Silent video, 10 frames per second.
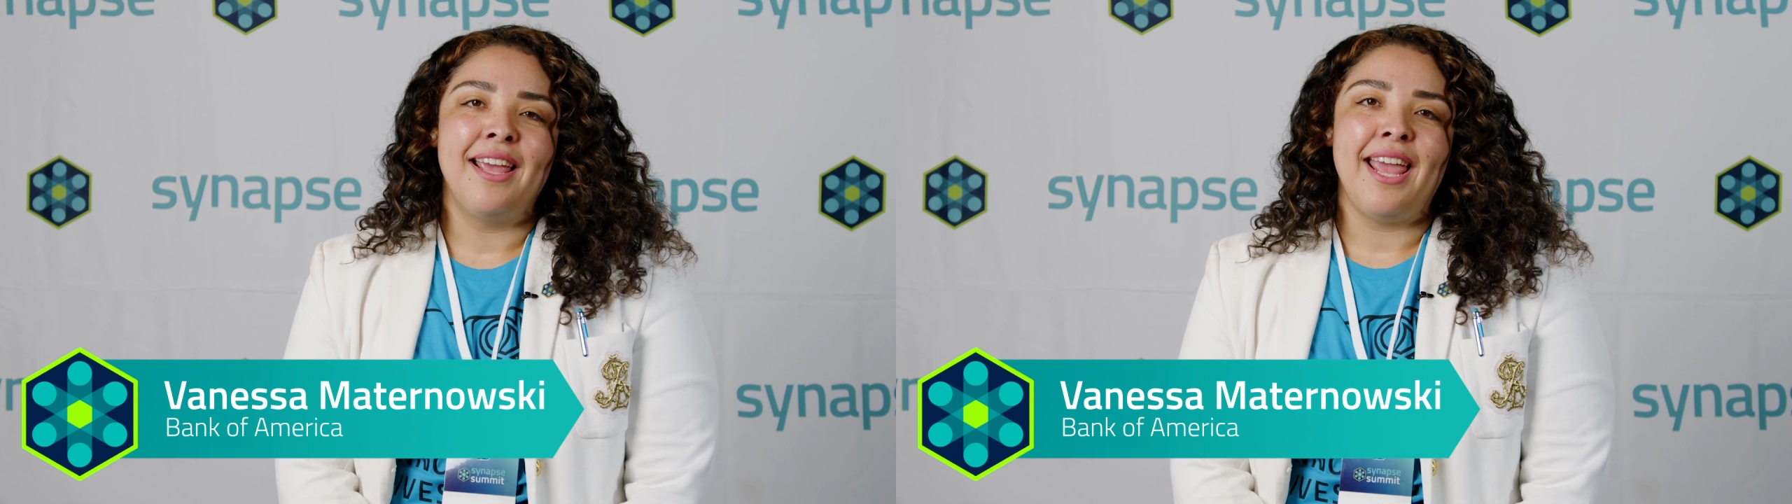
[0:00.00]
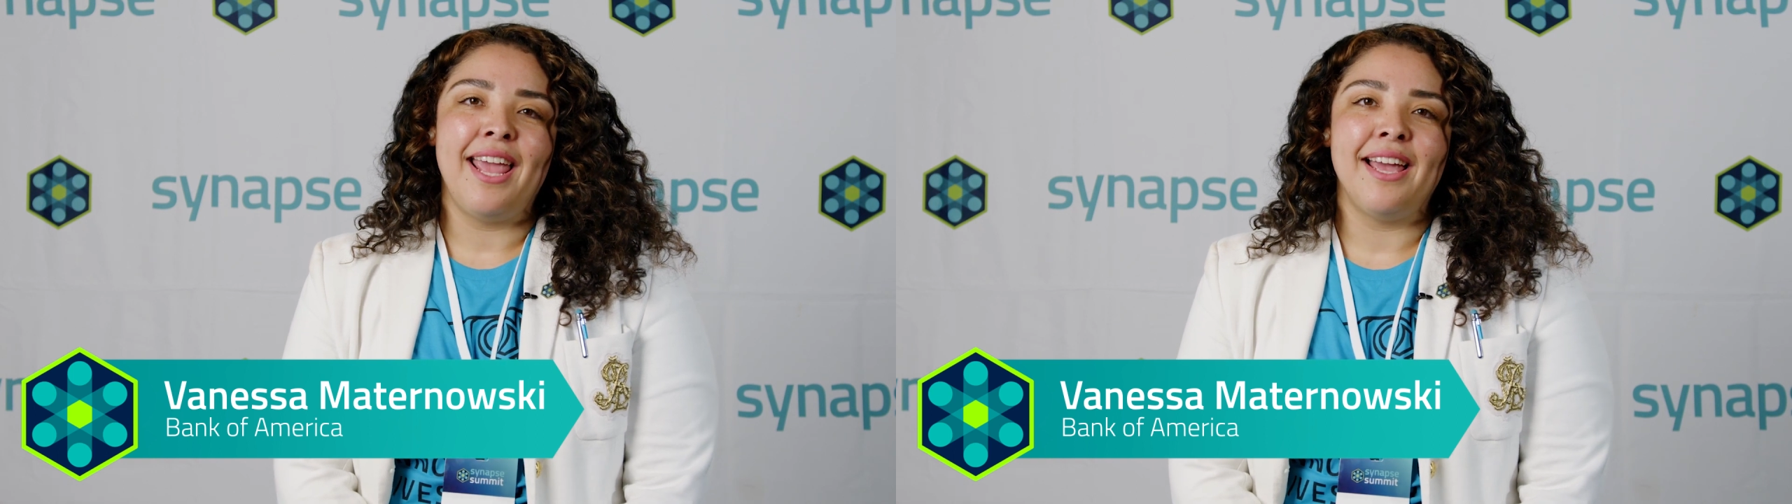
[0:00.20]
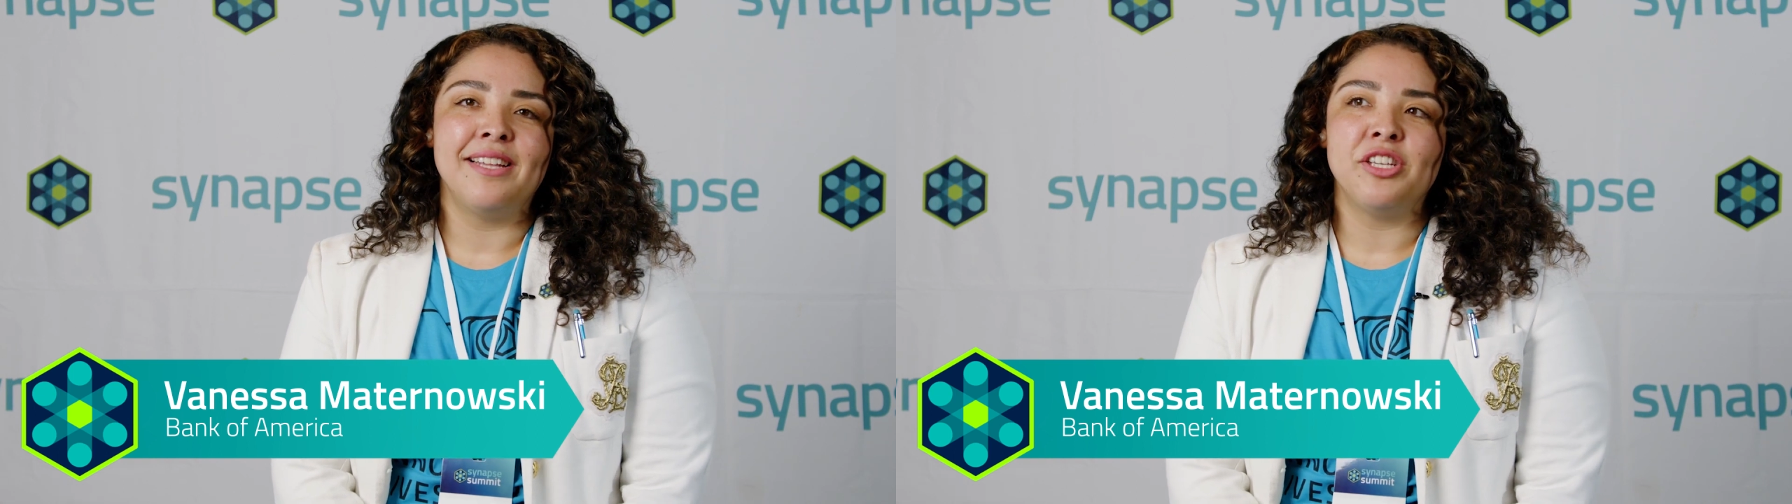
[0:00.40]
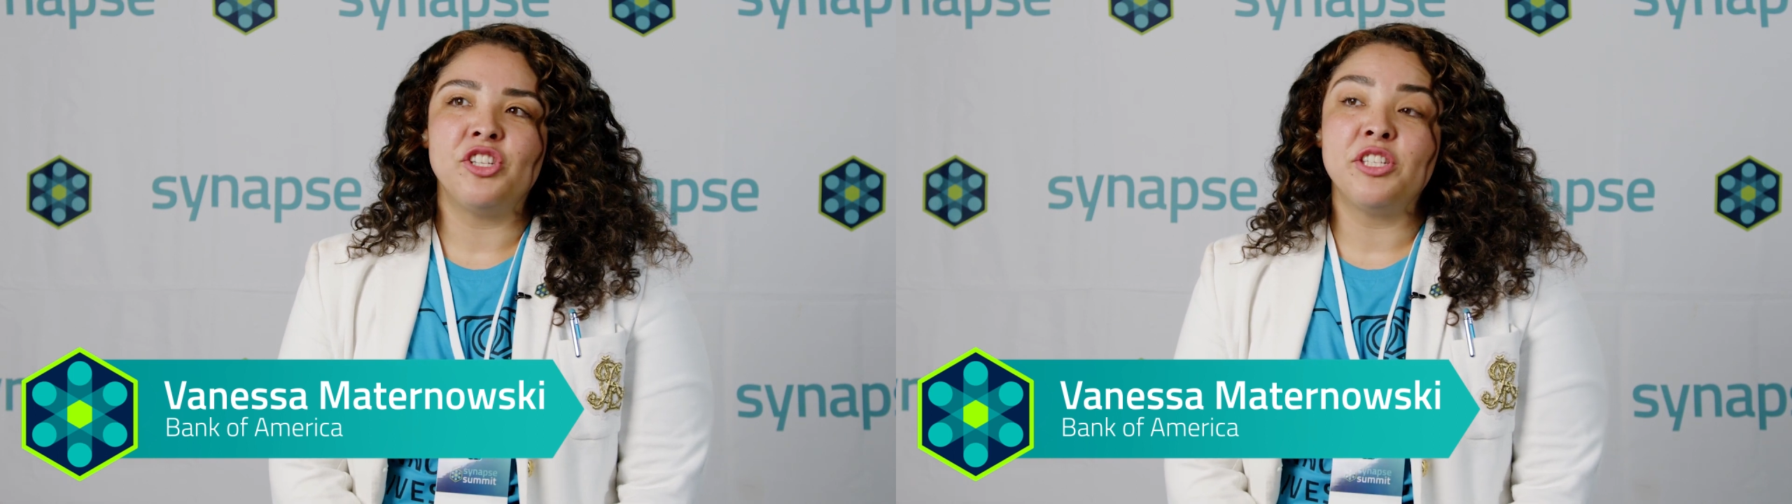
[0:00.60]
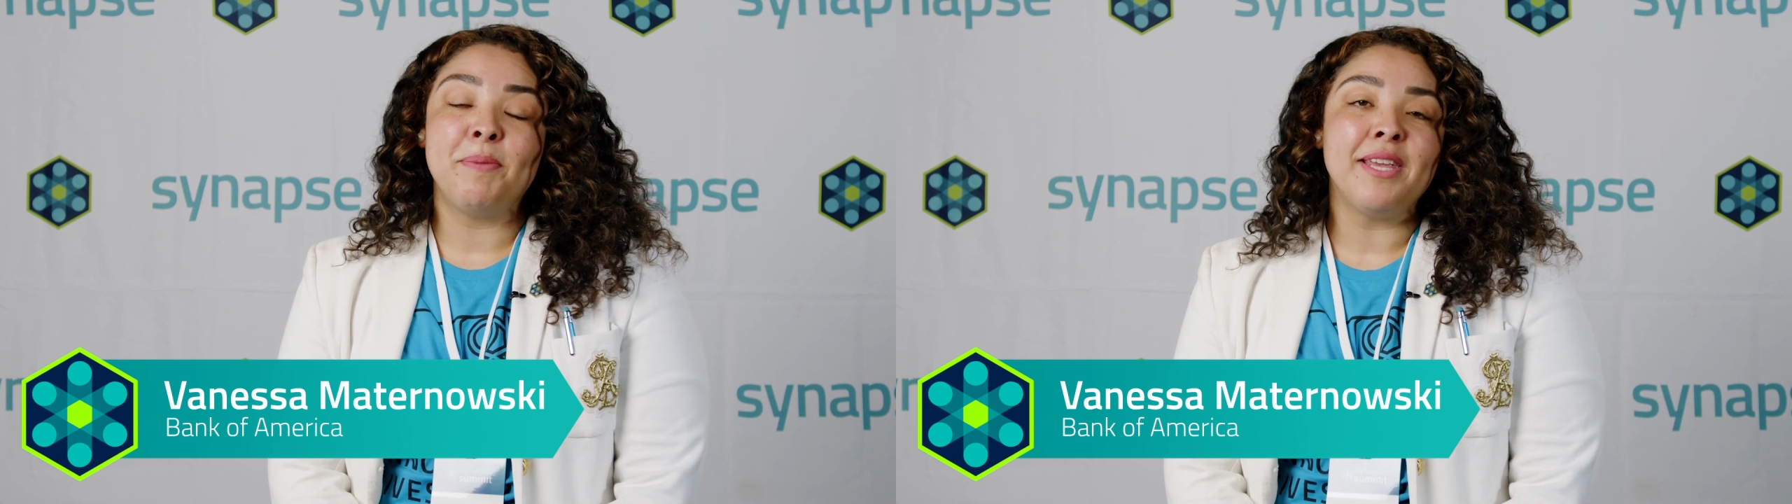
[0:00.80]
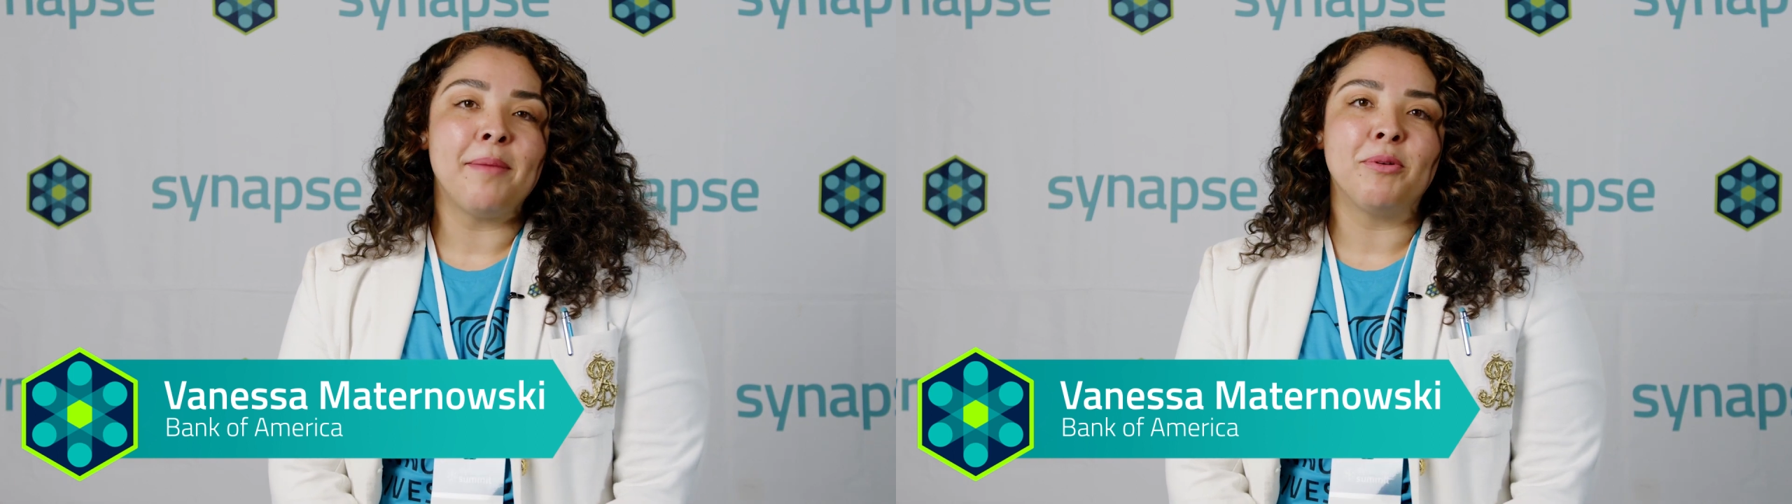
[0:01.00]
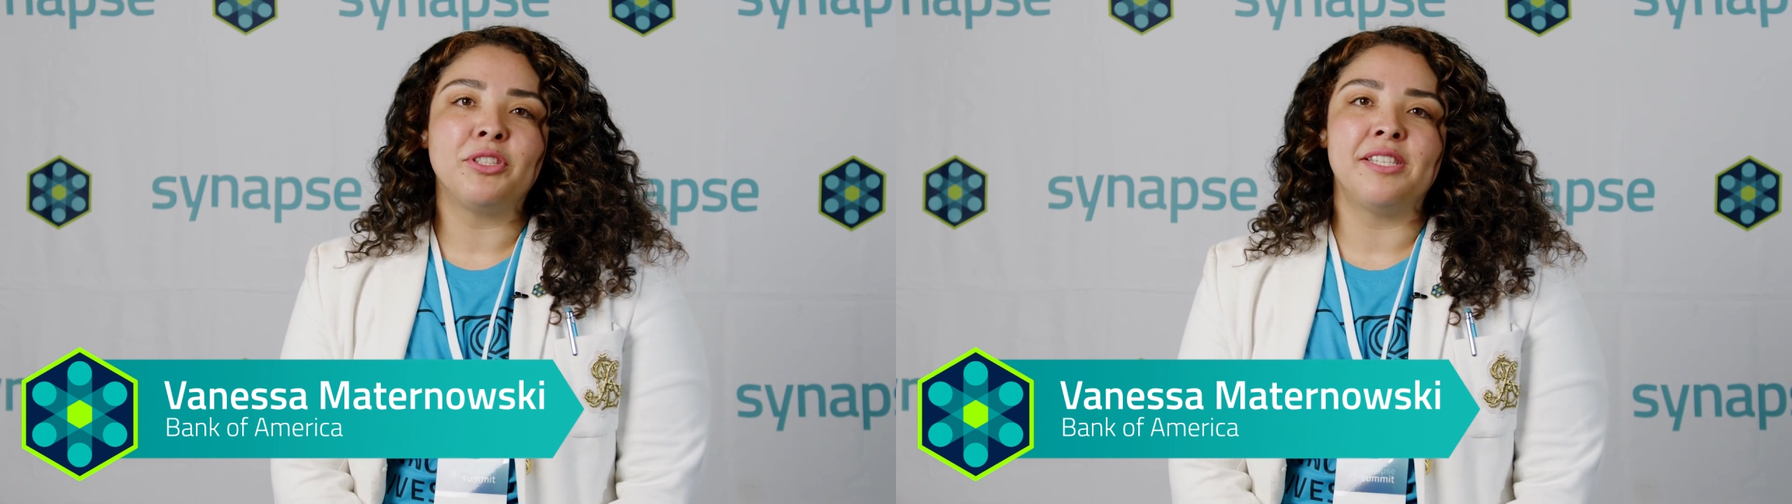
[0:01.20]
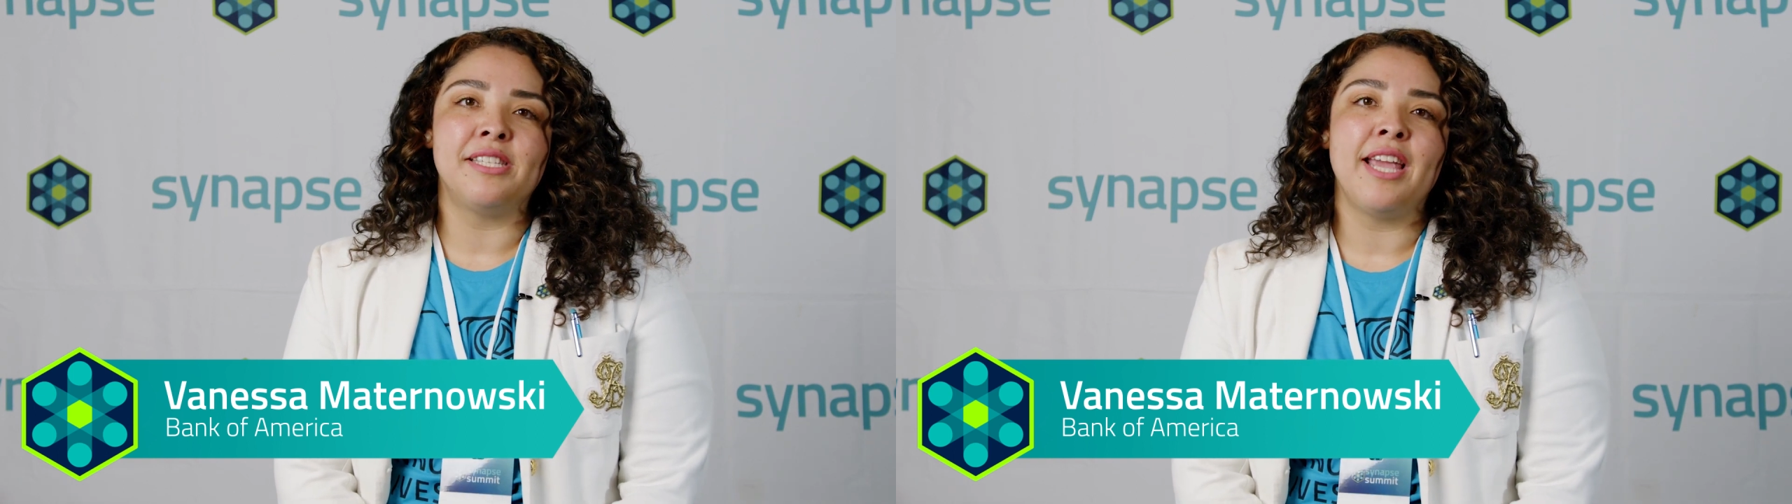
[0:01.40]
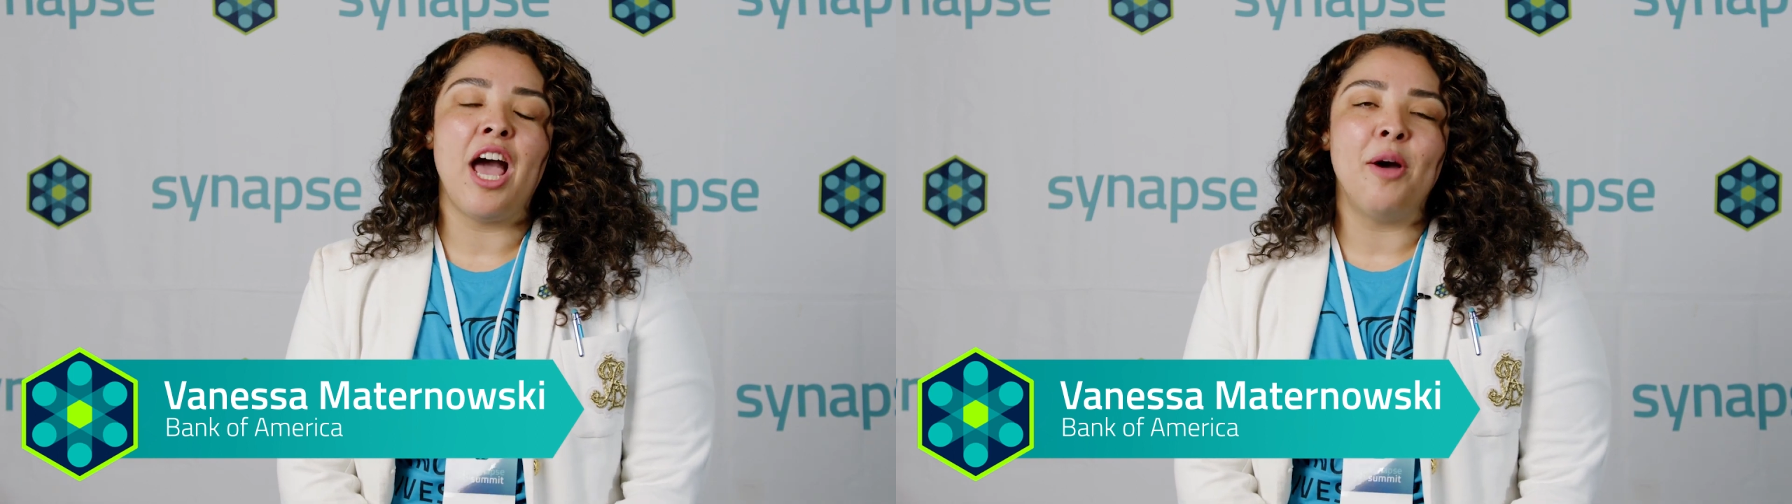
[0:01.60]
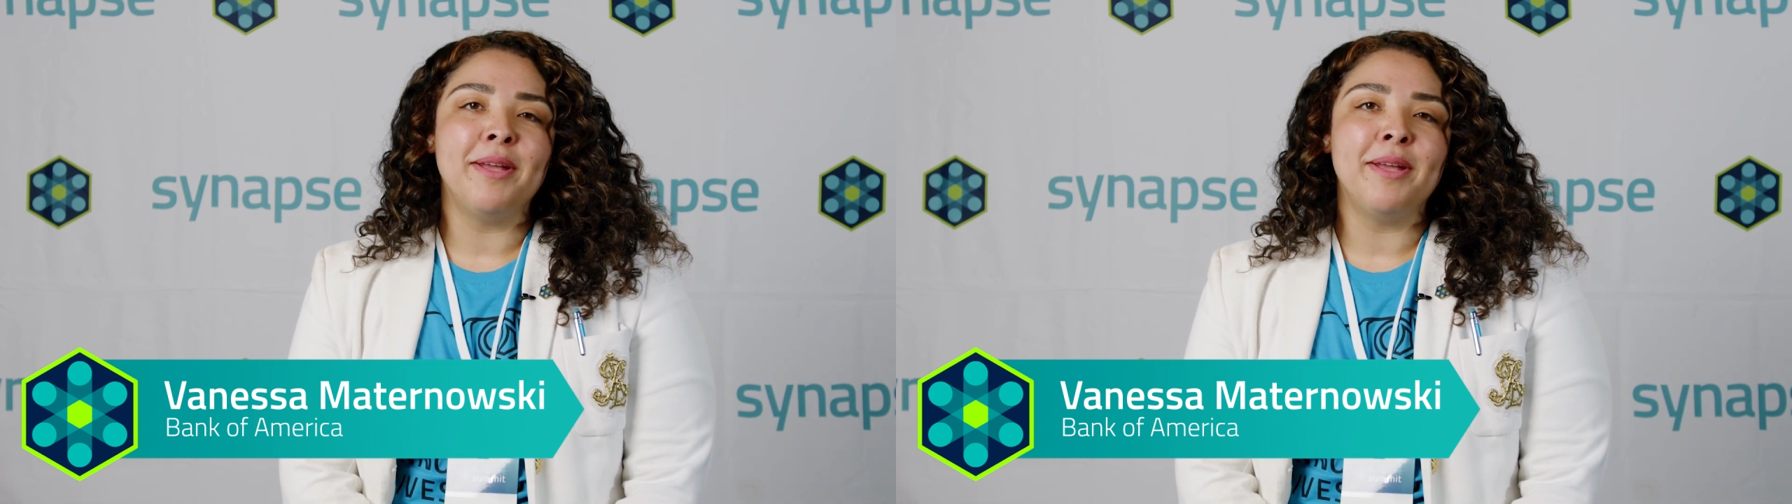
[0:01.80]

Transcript: and just being able to see how